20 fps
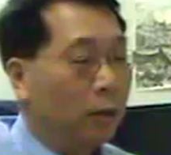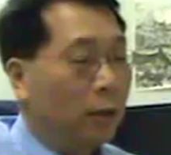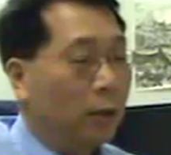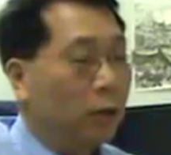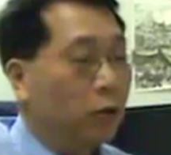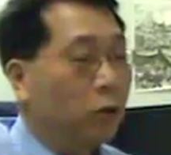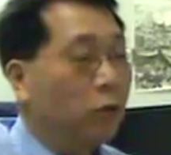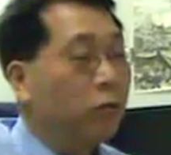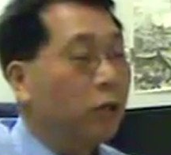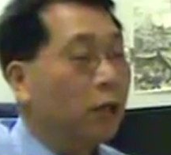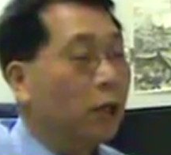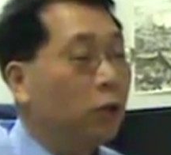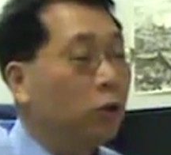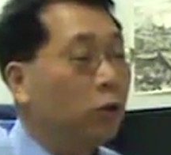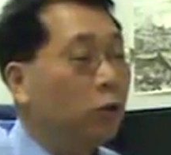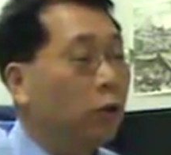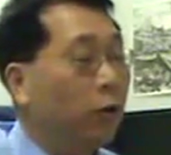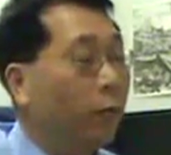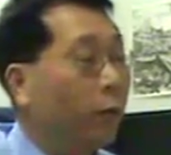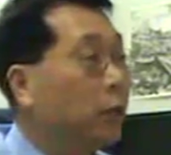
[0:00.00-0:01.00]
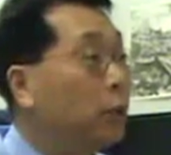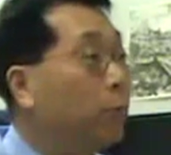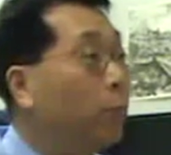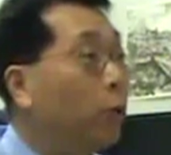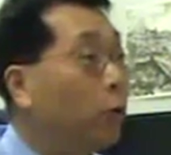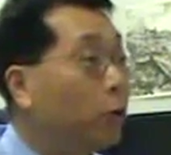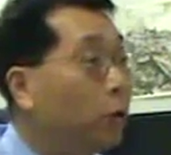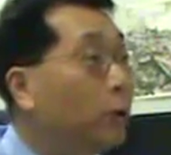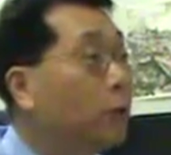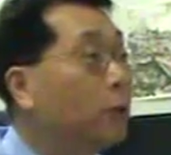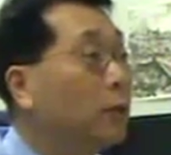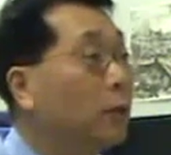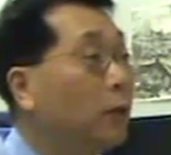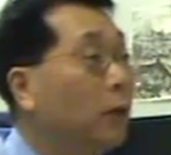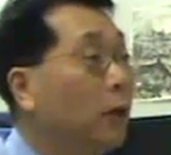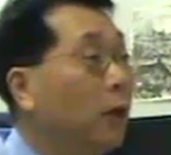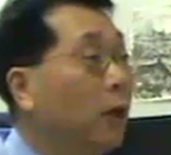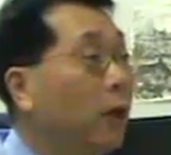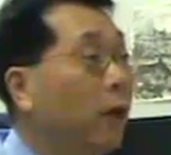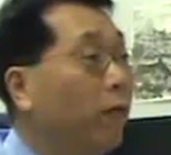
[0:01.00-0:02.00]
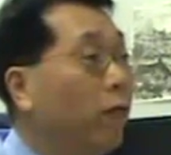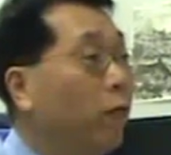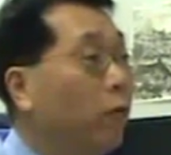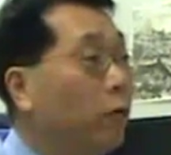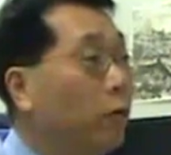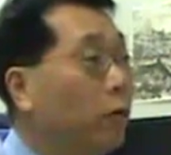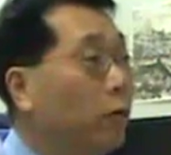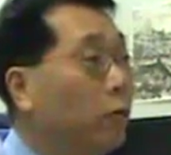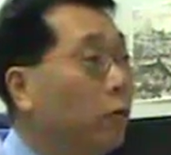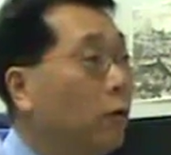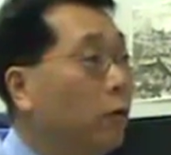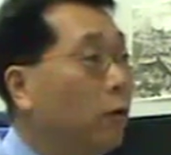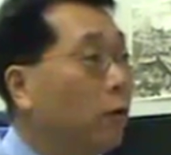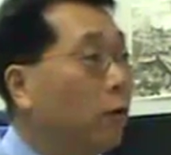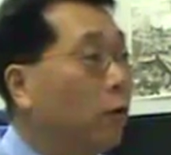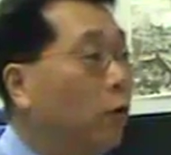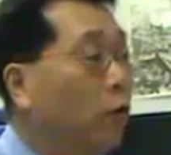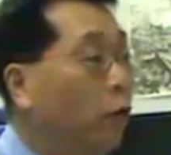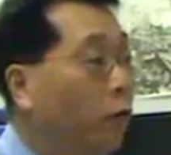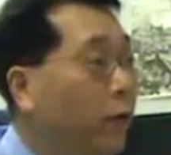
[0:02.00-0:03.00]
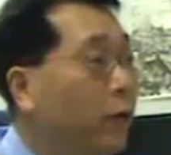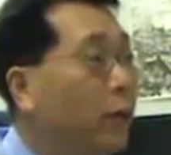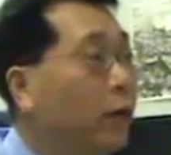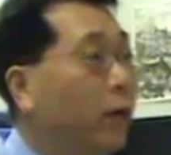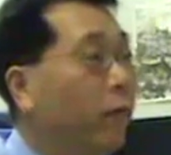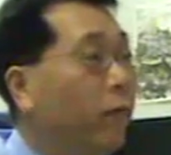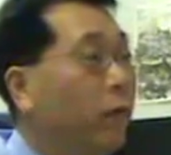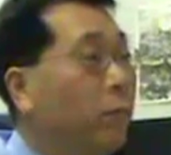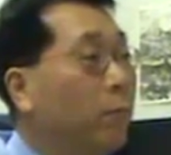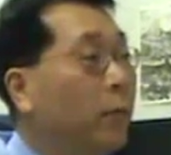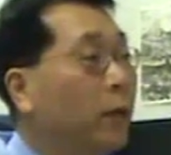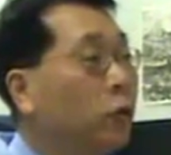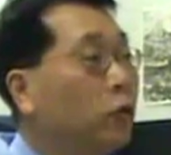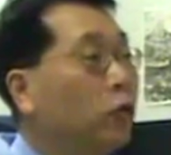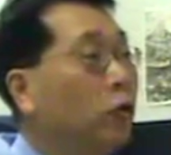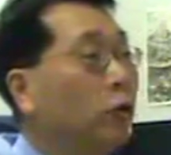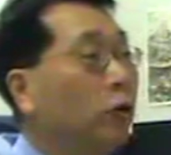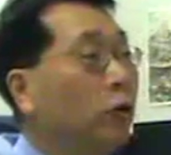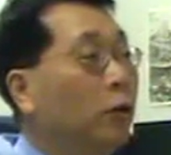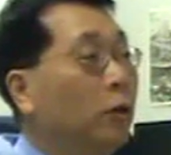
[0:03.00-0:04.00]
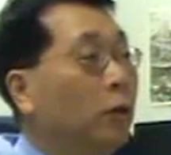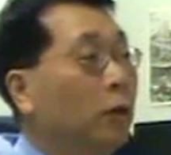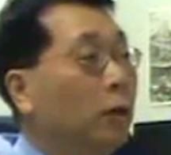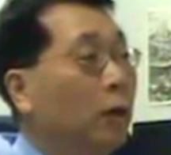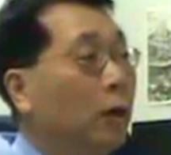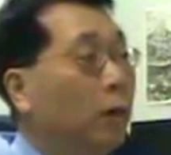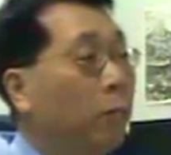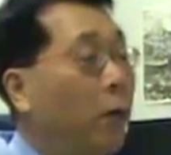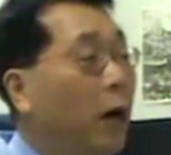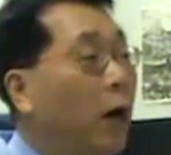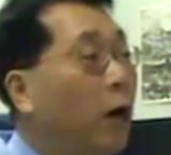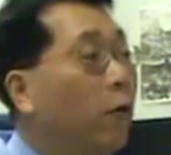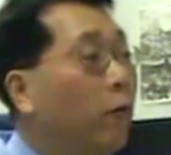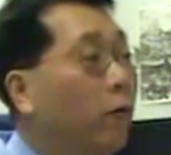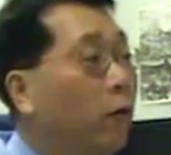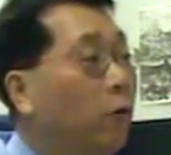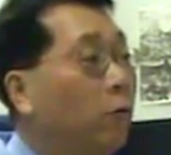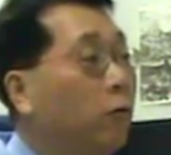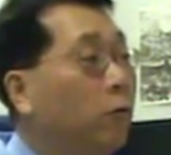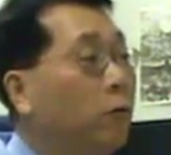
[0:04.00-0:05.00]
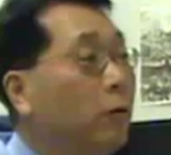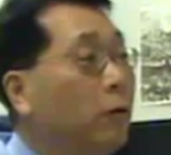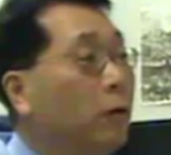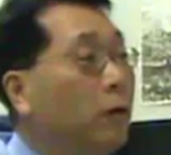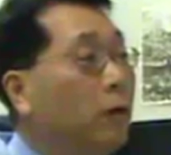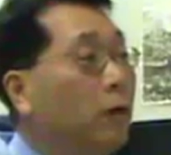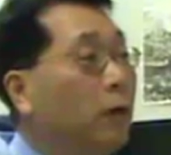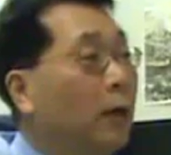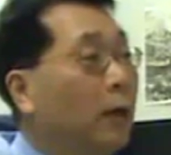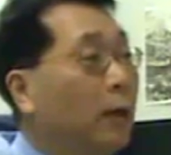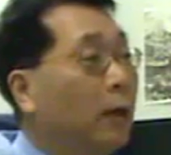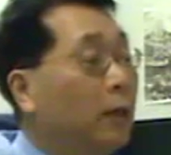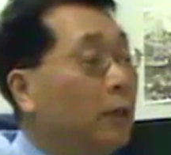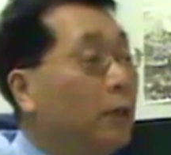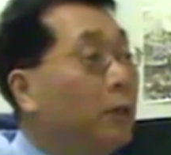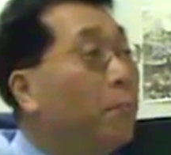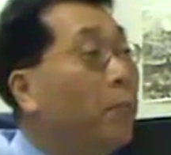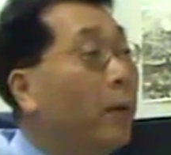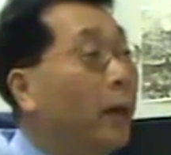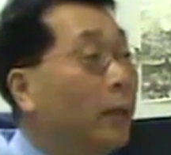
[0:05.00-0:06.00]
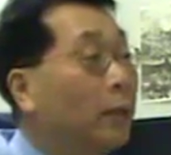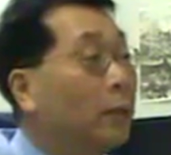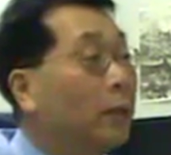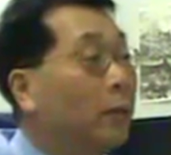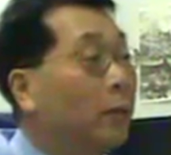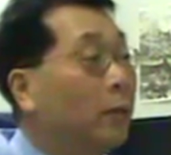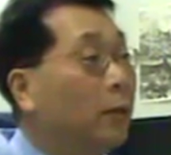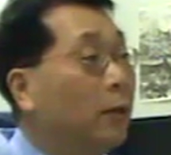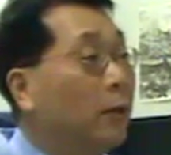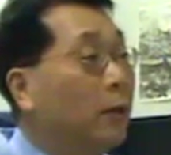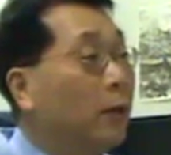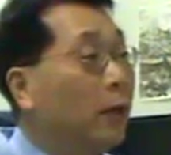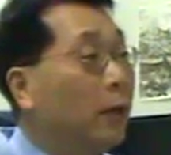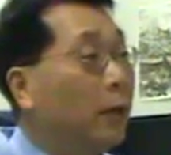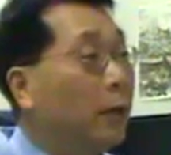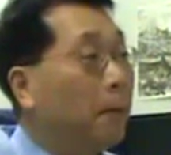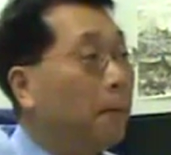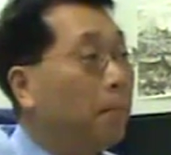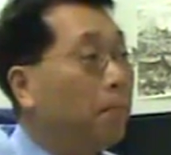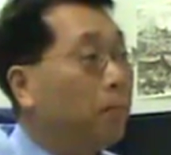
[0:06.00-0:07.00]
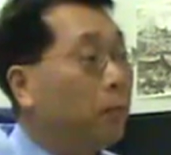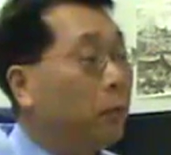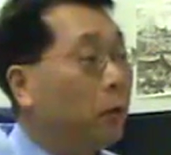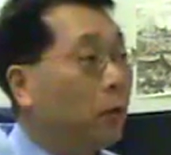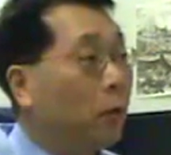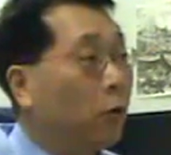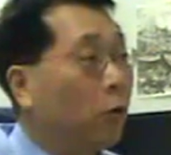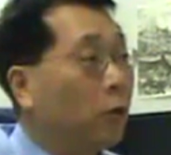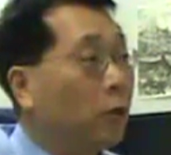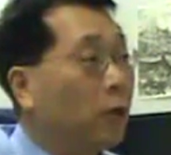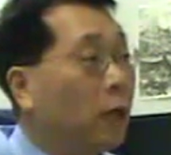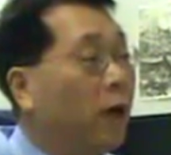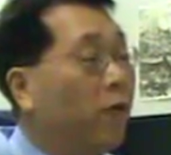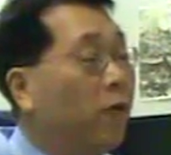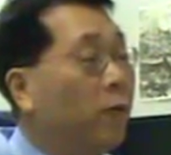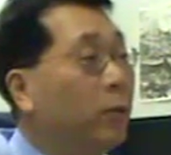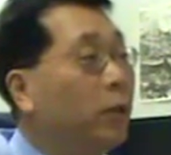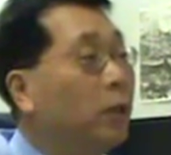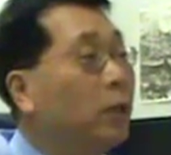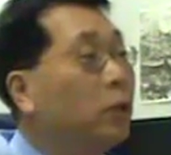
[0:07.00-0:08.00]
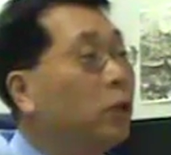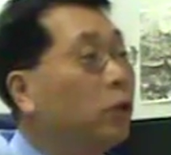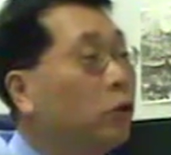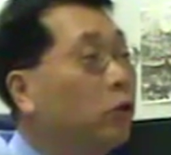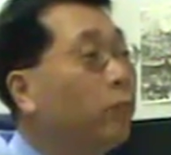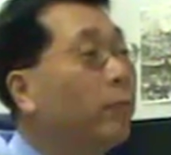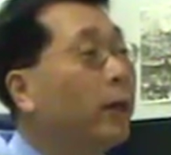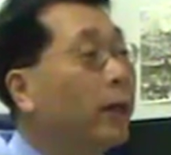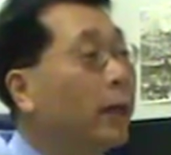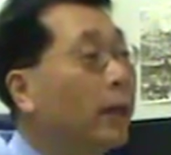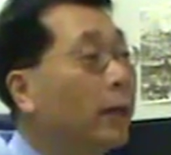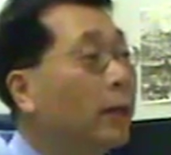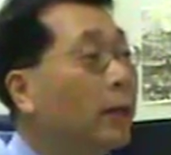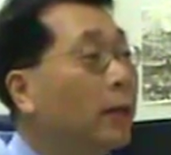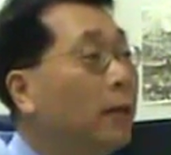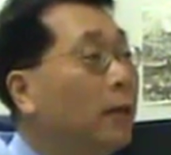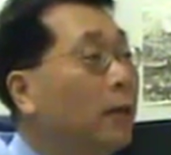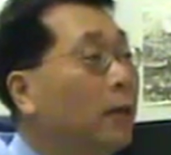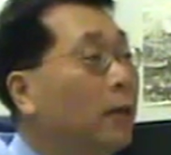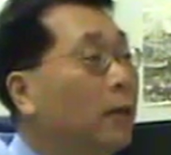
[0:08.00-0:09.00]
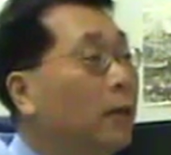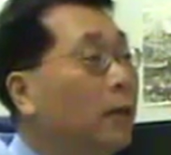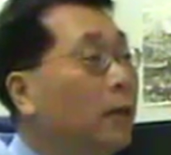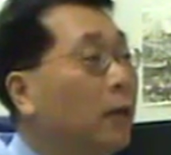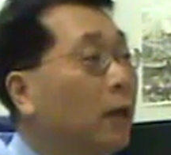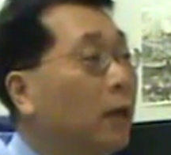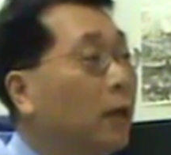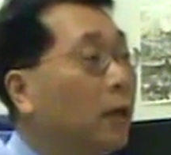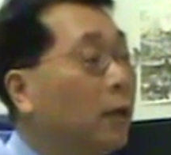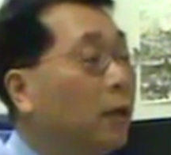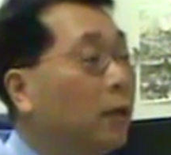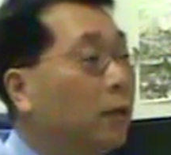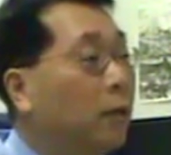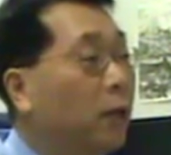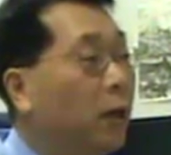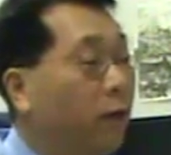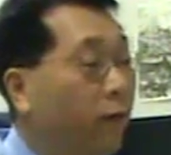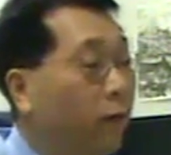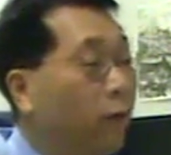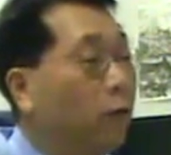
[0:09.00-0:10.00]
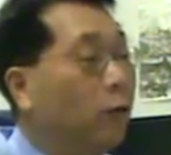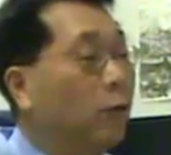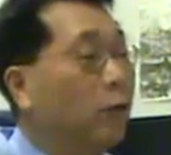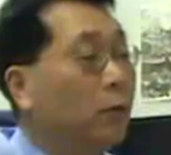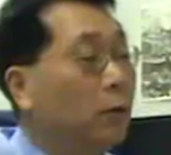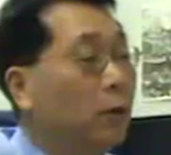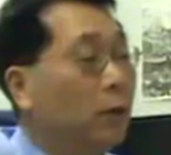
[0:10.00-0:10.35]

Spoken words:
association of exporters will often have a much powerful impact on government decision making. Therefore,